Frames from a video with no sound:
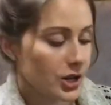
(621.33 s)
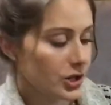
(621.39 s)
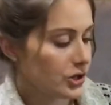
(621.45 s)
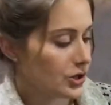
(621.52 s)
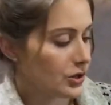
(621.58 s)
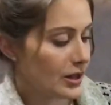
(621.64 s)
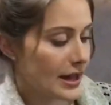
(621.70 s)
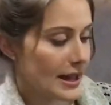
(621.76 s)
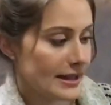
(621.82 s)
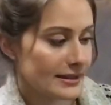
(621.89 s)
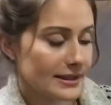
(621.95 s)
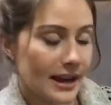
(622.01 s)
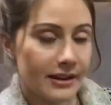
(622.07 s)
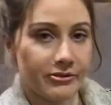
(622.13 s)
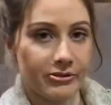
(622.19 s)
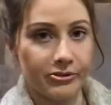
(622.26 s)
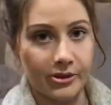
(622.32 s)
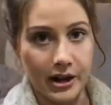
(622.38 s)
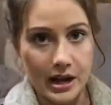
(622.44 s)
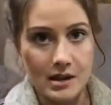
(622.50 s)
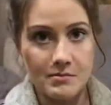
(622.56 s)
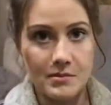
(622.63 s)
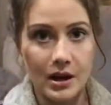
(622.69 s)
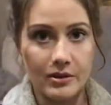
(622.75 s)
to the inside
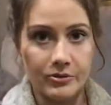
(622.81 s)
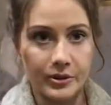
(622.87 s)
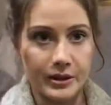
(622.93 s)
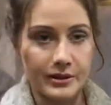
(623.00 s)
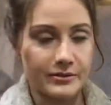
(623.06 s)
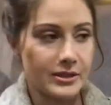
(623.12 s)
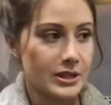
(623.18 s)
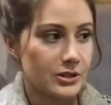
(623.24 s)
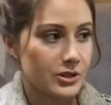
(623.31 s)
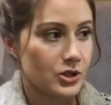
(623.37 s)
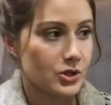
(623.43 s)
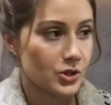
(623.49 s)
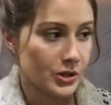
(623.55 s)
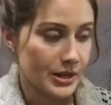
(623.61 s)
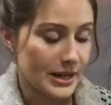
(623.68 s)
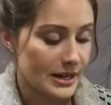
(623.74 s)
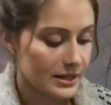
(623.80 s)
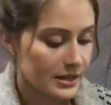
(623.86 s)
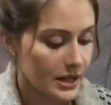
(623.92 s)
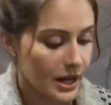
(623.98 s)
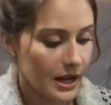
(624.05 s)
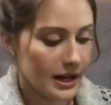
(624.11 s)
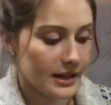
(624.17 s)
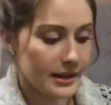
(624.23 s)
frame of one of these trees
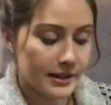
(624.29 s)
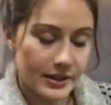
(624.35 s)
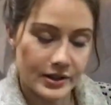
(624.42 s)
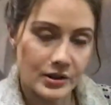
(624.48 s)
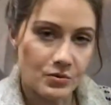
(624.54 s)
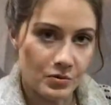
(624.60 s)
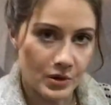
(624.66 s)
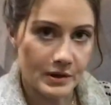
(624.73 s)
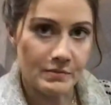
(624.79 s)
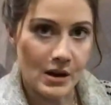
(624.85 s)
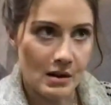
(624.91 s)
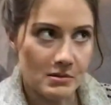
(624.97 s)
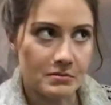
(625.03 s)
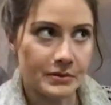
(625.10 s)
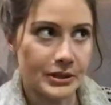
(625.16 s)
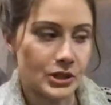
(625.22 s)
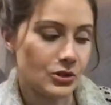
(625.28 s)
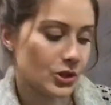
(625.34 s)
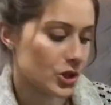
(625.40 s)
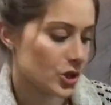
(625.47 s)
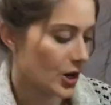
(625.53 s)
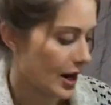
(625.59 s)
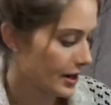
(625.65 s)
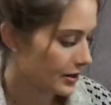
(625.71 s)
would probably do the
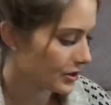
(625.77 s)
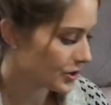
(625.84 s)
trick.